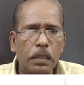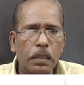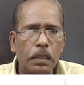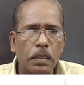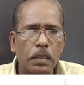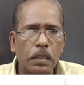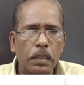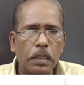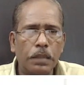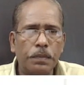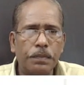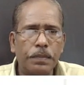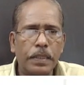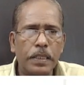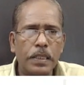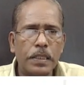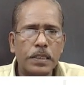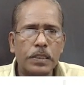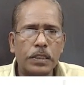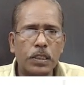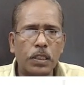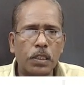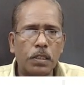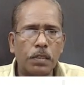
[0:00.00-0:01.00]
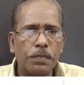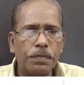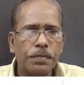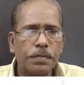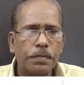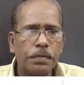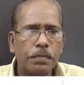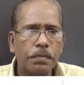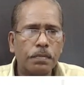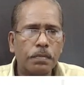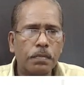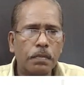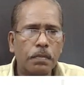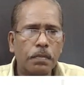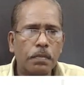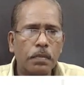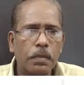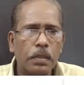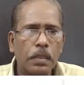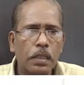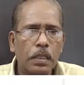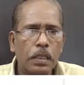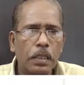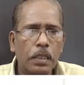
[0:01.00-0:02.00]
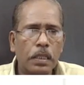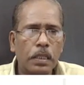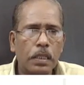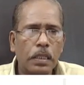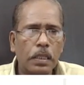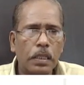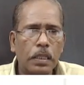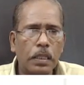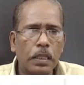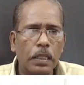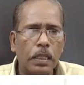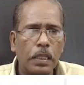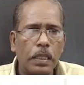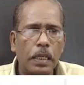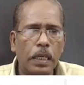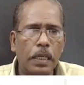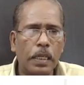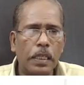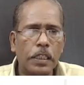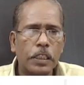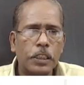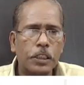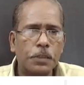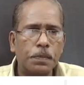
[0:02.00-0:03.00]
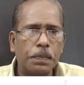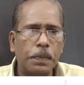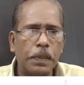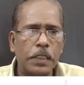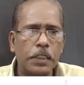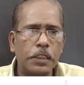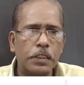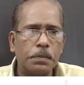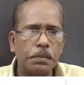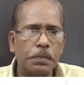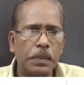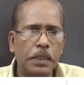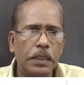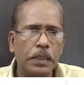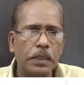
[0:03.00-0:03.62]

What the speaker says: f dash of ax plus b.